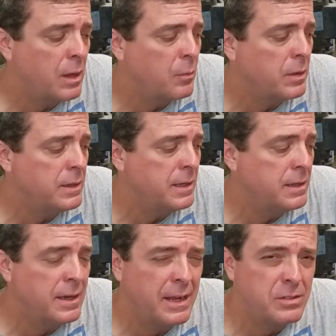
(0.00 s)
I went in
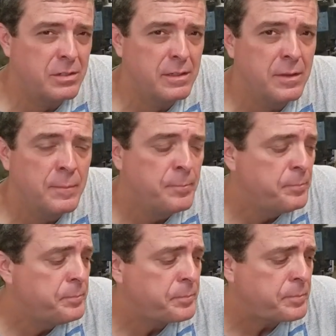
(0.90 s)
and actually
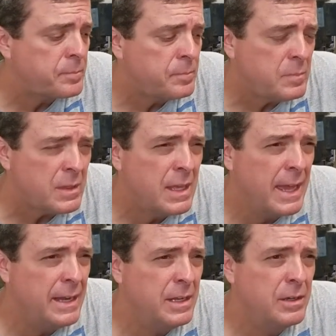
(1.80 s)

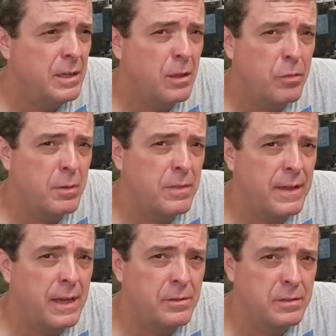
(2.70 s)
added
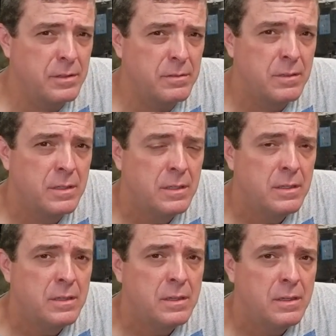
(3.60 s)
3/1000ths
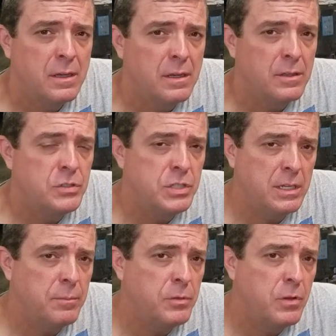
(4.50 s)

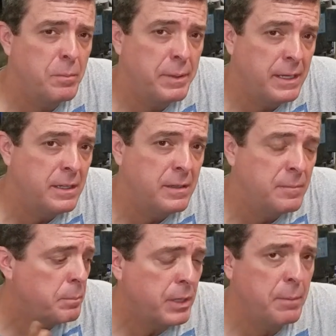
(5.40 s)
shim to the
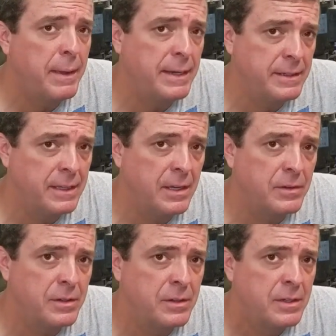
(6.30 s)
pinion, put it back
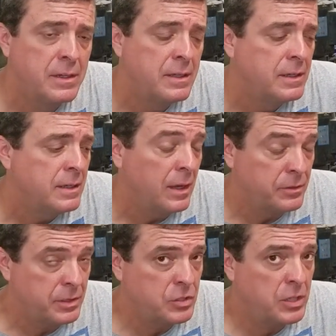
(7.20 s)
together. I
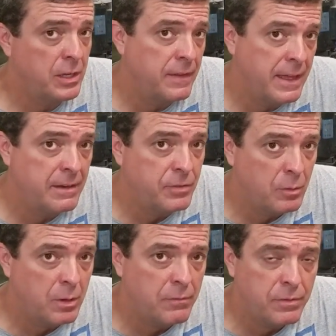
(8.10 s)
was going to show you that
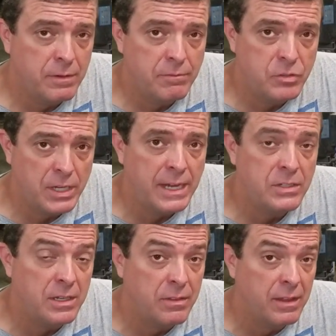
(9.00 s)
if it
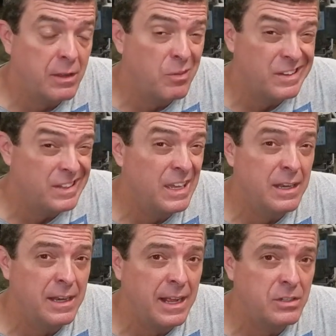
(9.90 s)
changed anything. Well, it did.
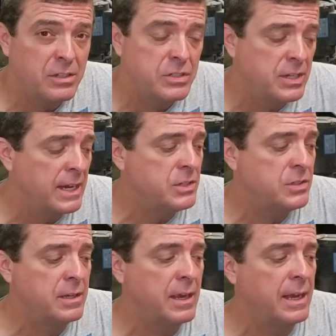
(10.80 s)
It actually changed
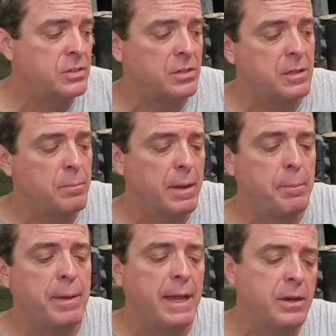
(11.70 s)
it. Actually, my
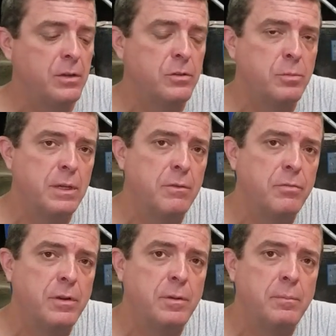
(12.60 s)
patterns went
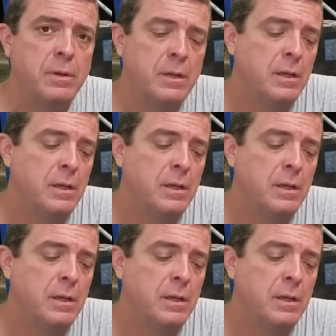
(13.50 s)
from